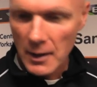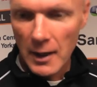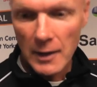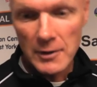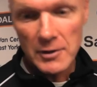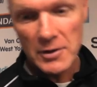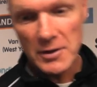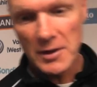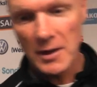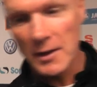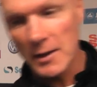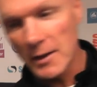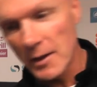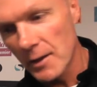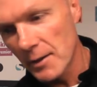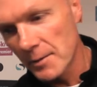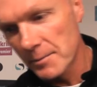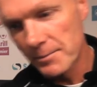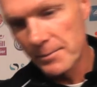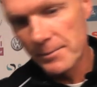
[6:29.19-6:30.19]
I just think
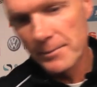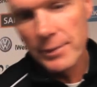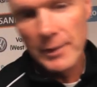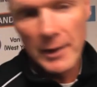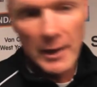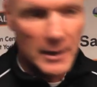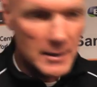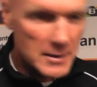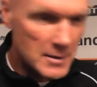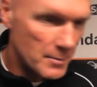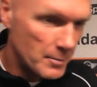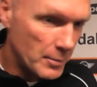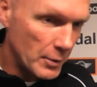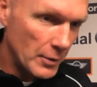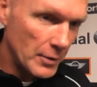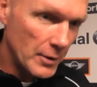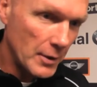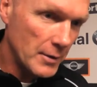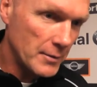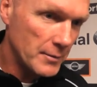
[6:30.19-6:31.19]
the players are
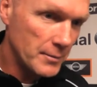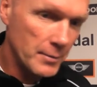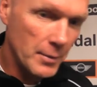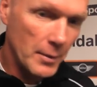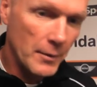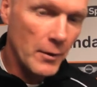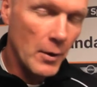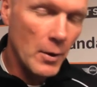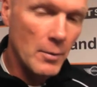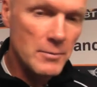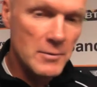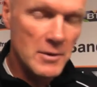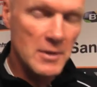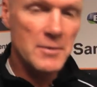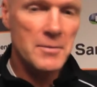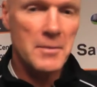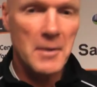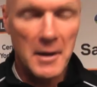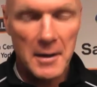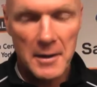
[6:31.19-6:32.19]
putting on
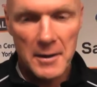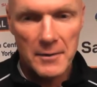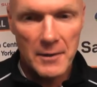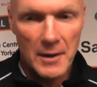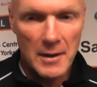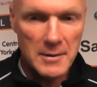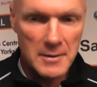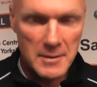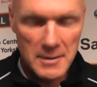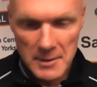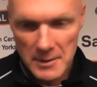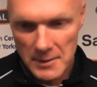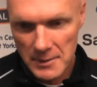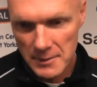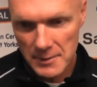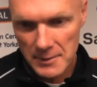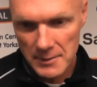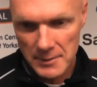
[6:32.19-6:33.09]
performances where the fans,